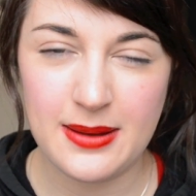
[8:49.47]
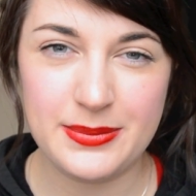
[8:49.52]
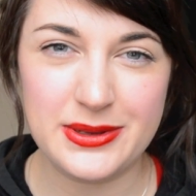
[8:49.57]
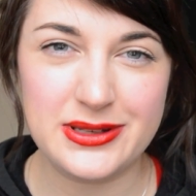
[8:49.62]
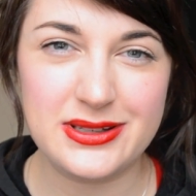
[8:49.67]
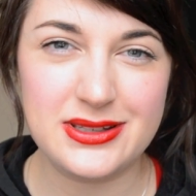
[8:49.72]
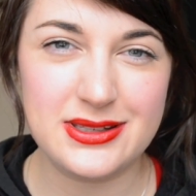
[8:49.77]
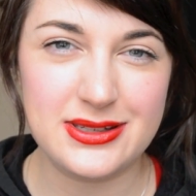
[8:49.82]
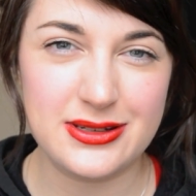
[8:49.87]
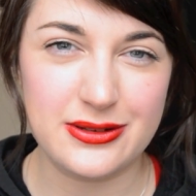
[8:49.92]

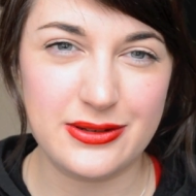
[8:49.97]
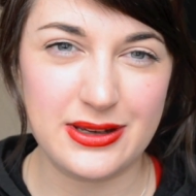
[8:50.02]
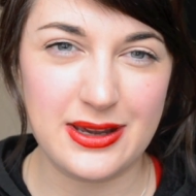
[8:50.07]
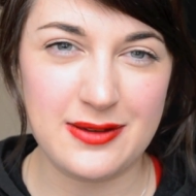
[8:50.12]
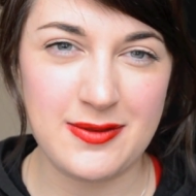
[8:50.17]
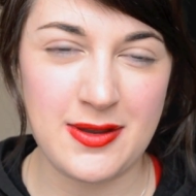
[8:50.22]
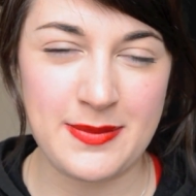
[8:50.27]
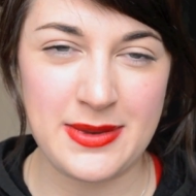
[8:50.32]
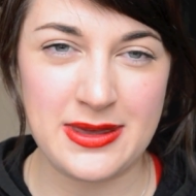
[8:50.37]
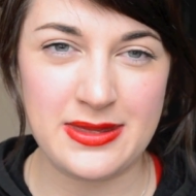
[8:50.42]
but still
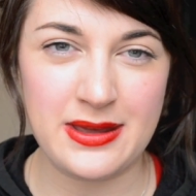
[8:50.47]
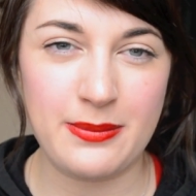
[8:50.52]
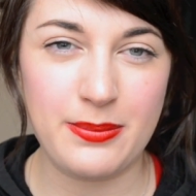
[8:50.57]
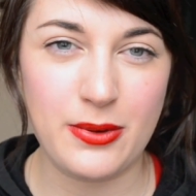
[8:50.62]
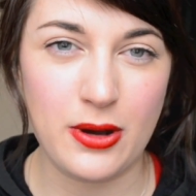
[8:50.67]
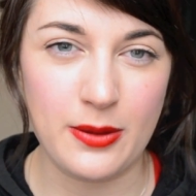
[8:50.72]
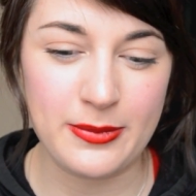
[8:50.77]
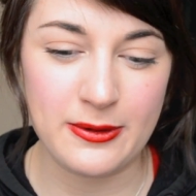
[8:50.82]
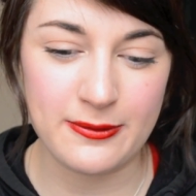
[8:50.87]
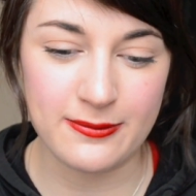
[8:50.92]
giving me that
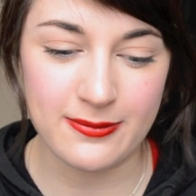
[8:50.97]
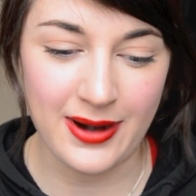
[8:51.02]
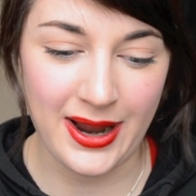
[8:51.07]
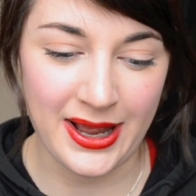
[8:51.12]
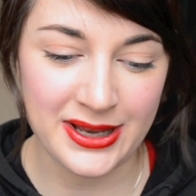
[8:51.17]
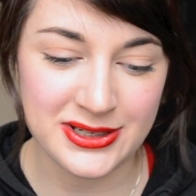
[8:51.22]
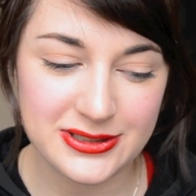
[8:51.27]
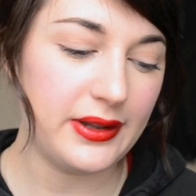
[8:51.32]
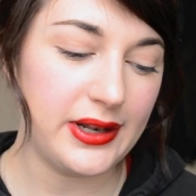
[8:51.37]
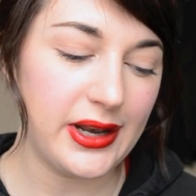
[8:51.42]
pop of red.